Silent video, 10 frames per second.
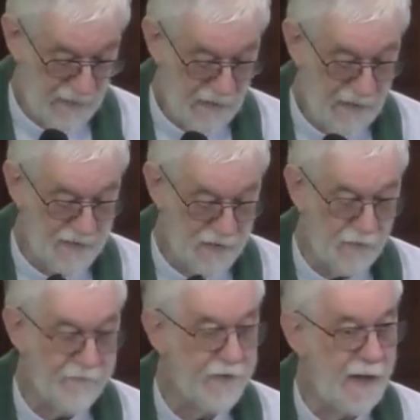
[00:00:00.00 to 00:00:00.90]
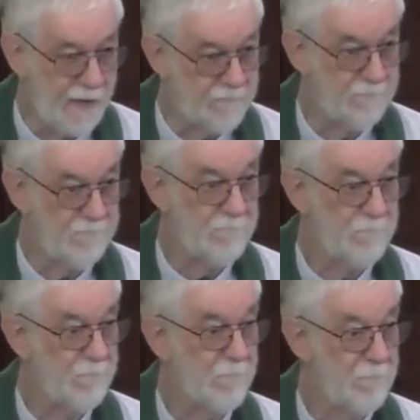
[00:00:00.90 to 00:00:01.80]
Let's not forget
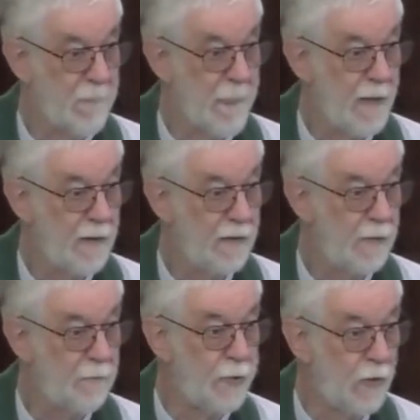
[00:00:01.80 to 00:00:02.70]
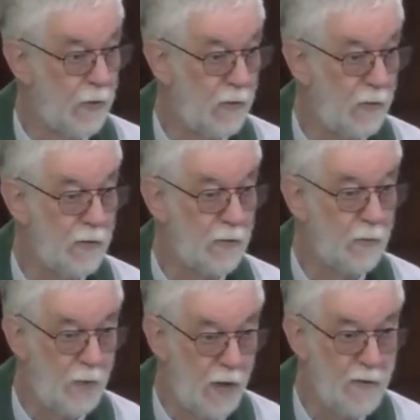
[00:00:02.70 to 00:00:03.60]
that Paul
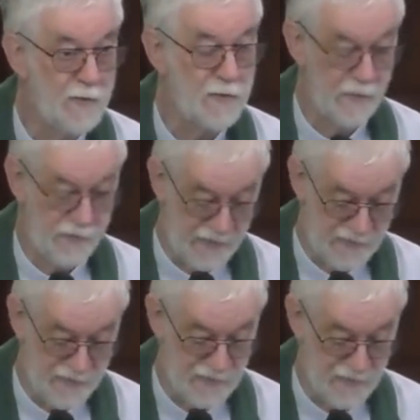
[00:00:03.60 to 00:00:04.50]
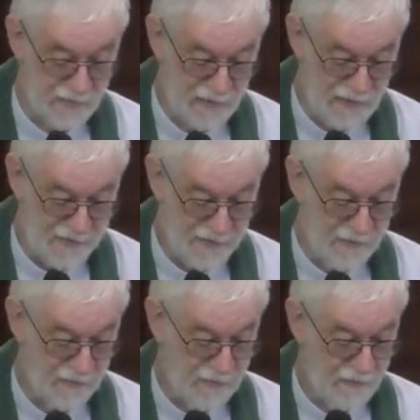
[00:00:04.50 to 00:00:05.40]
wrote this
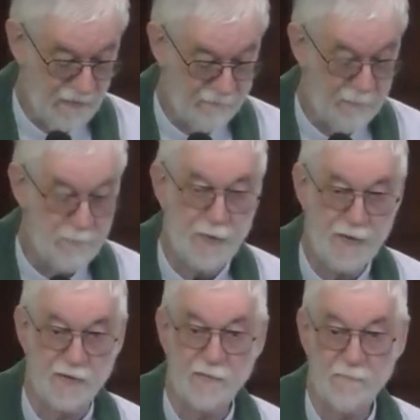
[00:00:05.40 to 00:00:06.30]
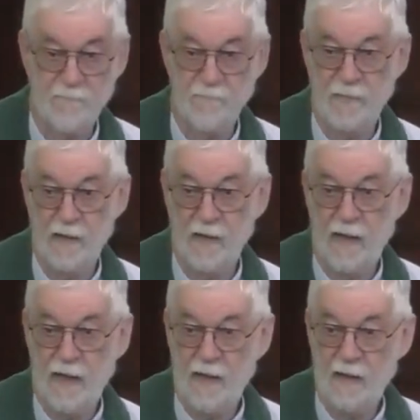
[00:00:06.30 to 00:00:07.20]
letter from prison,
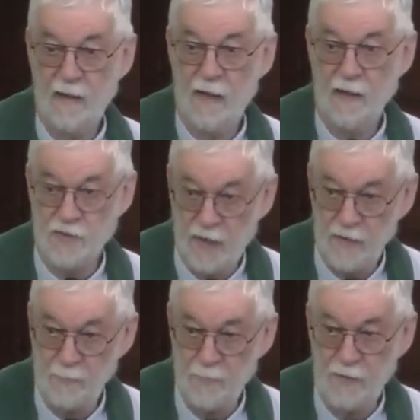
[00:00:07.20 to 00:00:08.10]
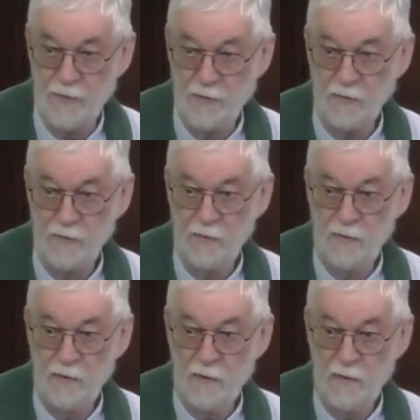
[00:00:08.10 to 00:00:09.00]
a jailbird
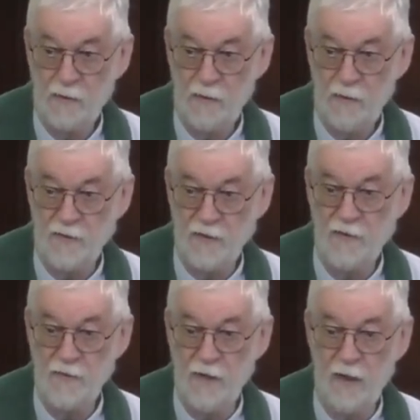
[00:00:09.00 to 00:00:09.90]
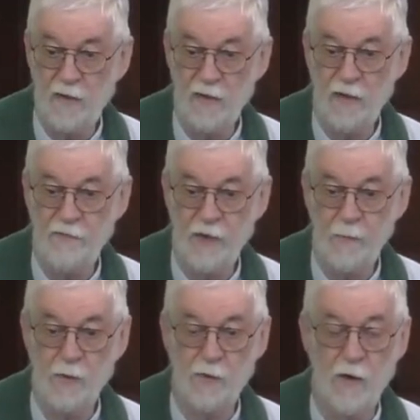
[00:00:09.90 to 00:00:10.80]
who didn't know if he
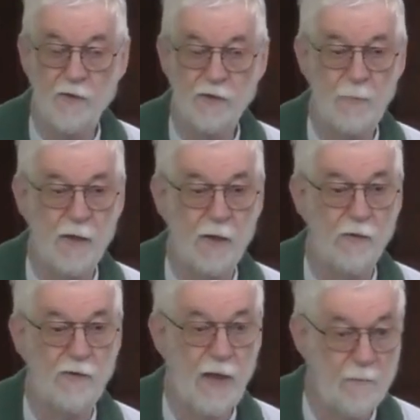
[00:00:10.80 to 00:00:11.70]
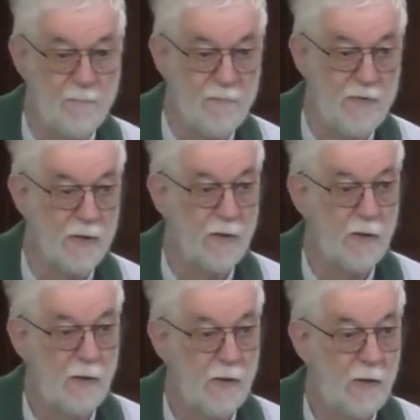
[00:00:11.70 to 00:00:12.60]
were going to be condemned
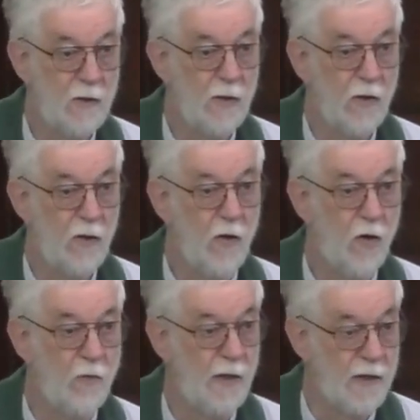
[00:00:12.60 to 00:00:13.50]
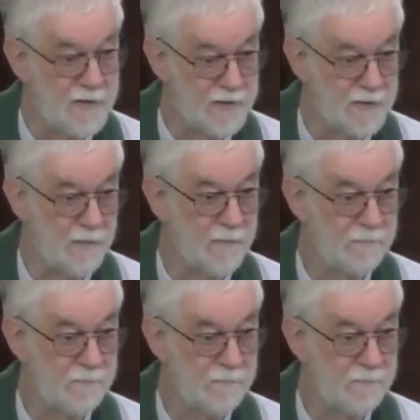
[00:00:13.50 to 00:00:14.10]
or released.